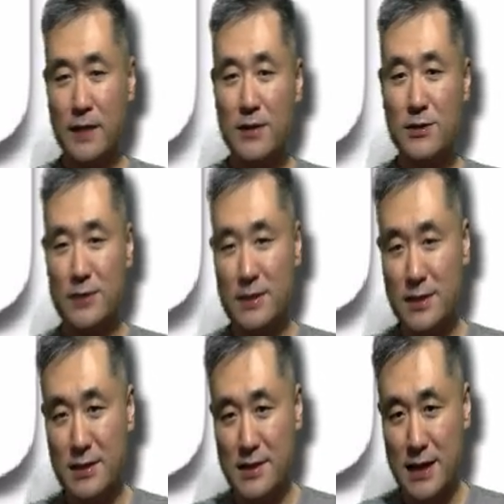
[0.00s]
So this
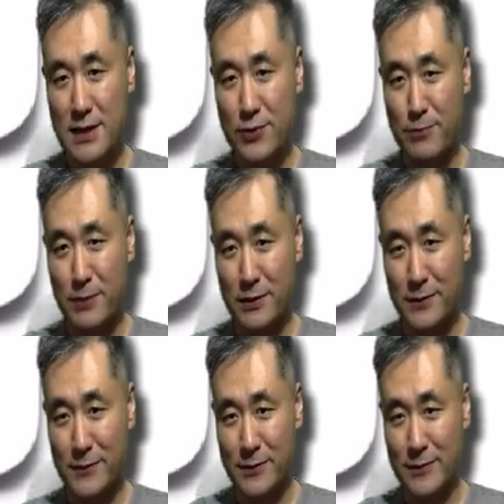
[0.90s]
is a sensory part
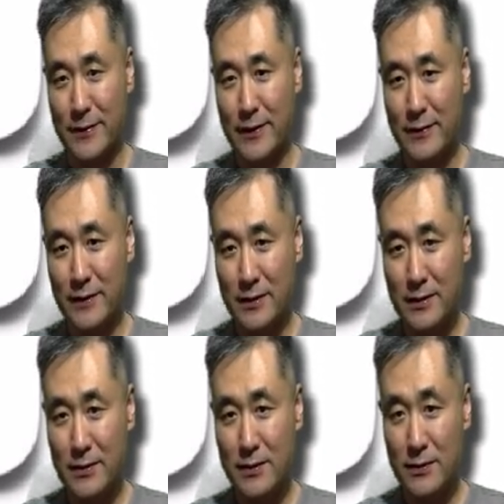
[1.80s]
of nerve.
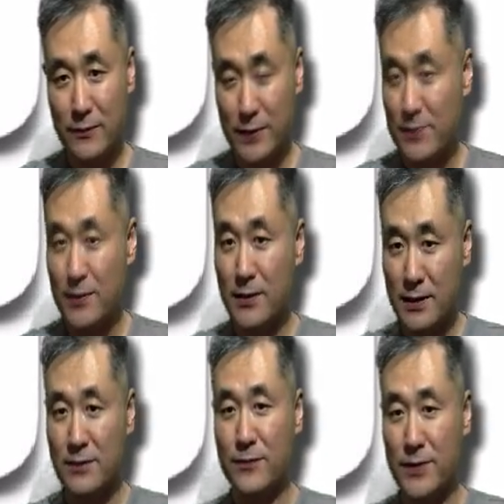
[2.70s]

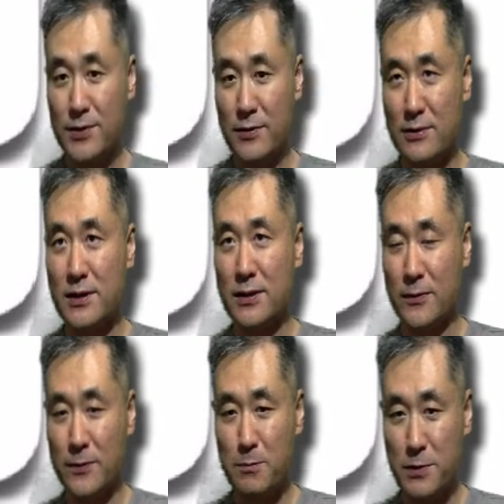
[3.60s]
In
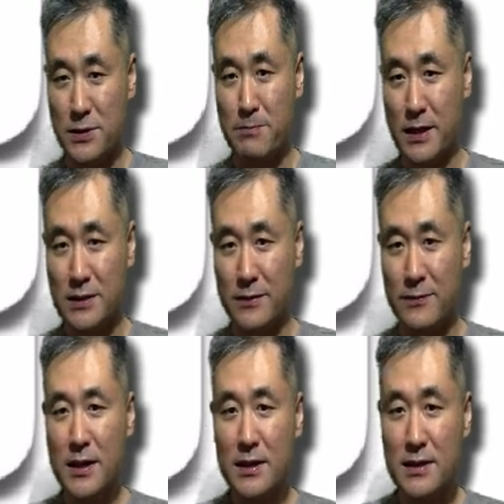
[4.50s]
physiological perspective,
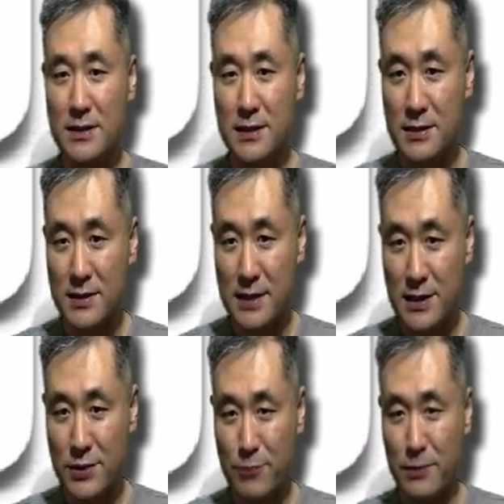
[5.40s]
this is a
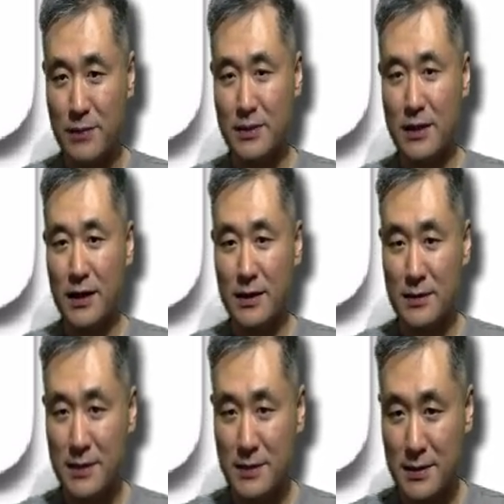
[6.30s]
sensory part and
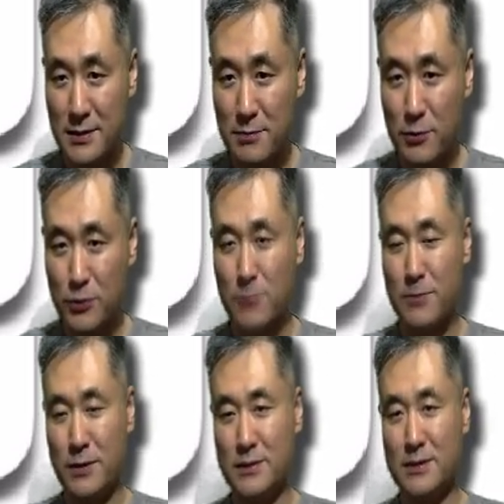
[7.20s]
this is a motor
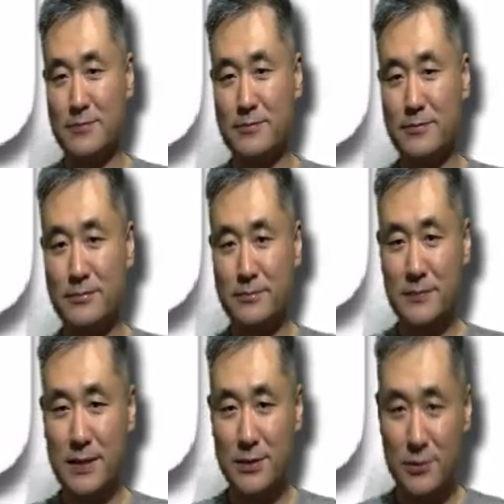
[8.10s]
part.
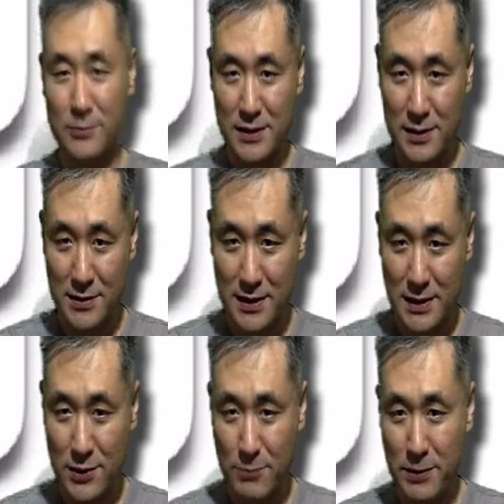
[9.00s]
So this is
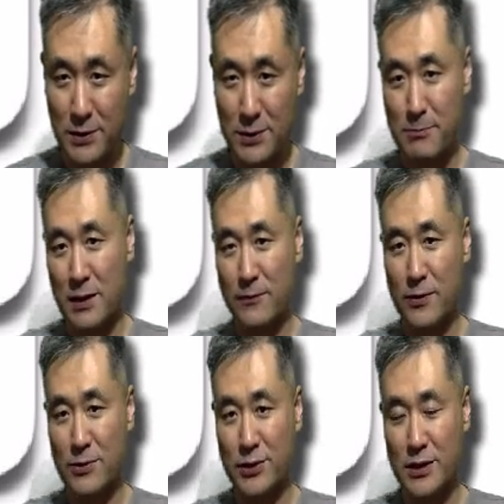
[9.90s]
sensory part of
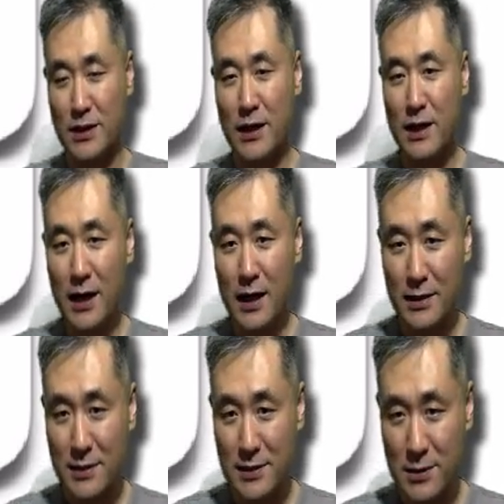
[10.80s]
malfunctioning and
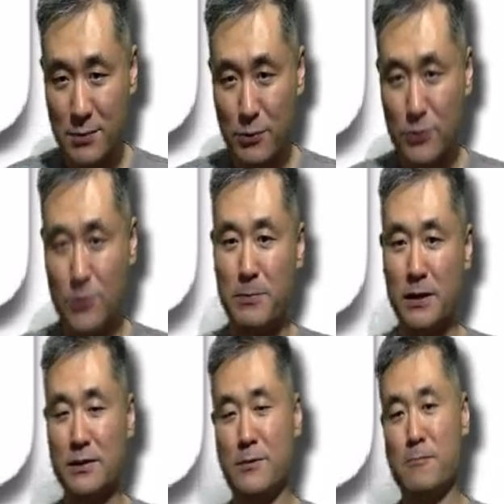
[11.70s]
this is the motor
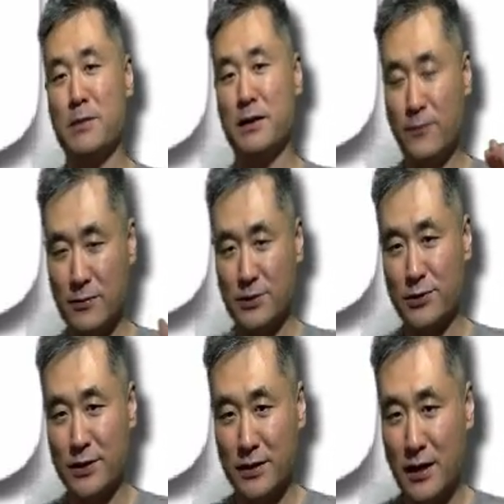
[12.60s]
part of
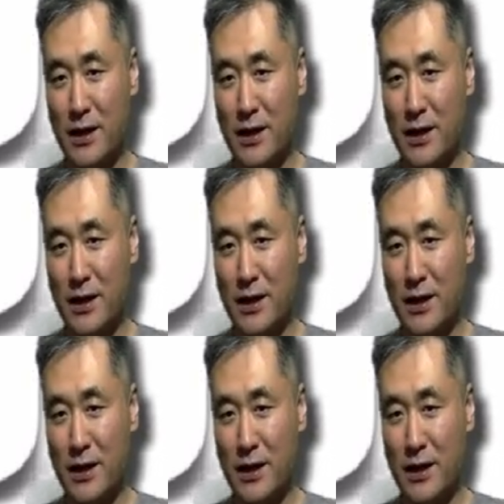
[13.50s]
malfunctioning.